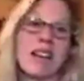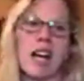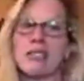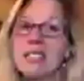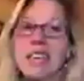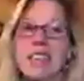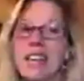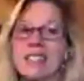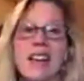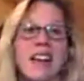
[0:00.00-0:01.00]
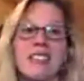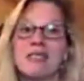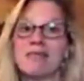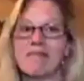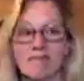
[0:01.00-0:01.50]
I'll take that
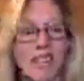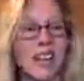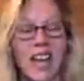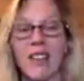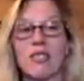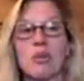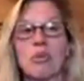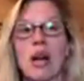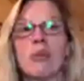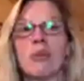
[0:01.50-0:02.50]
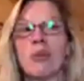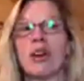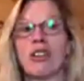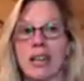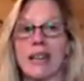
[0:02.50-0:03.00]
title, and I have no problem
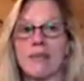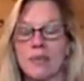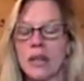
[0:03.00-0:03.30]
wearing it.